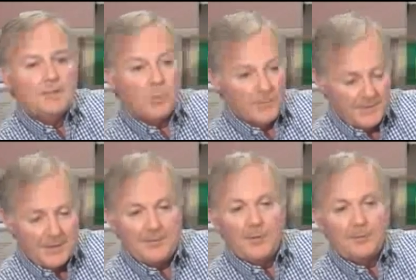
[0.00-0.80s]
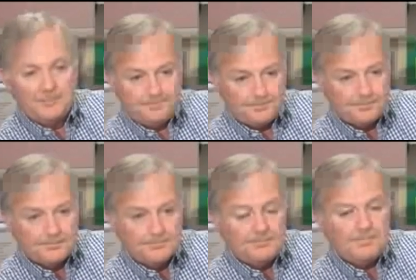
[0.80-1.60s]
More than double.
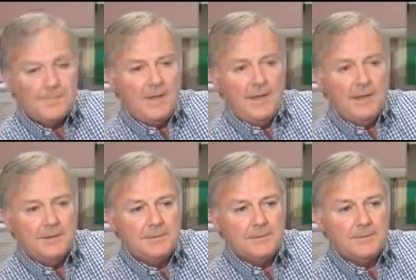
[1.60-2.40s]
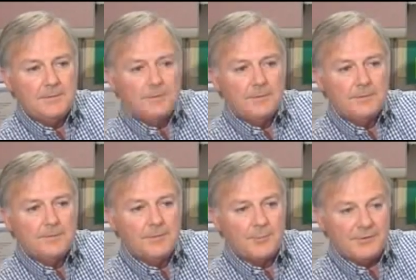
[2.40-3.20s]
And
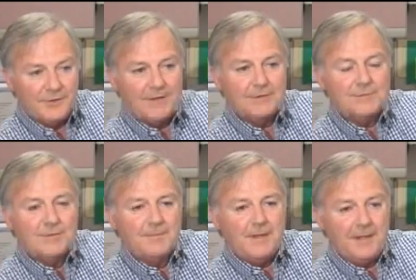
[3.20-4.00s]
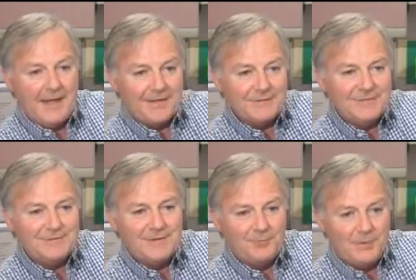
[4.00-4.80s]
the results of the
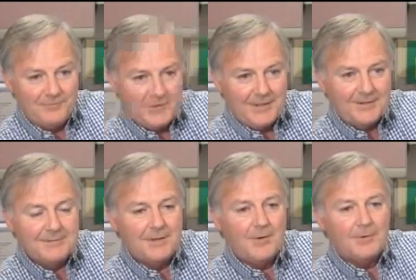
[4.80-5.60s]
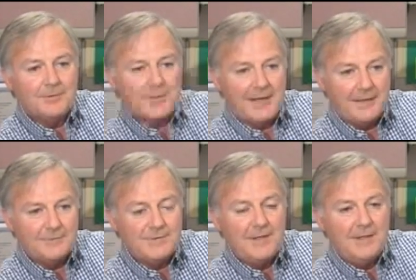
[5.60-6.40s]
analysis that we've done on
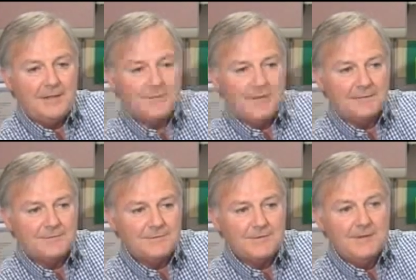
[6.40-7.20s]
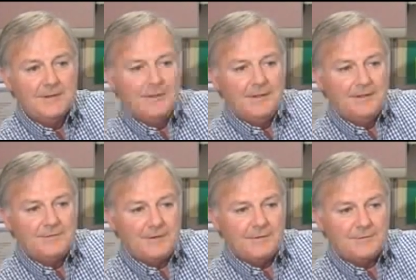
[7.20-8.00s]
cloud seeding in Texas
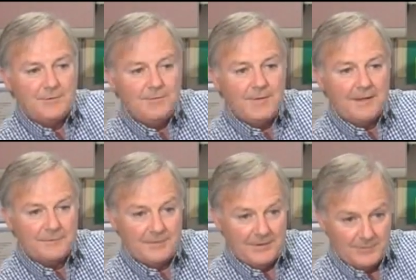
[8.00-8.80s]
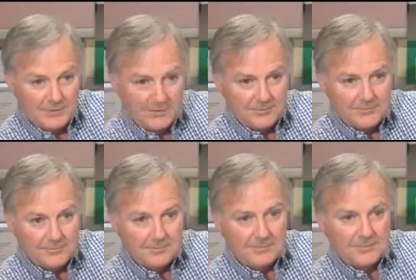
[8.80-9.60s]
since 2002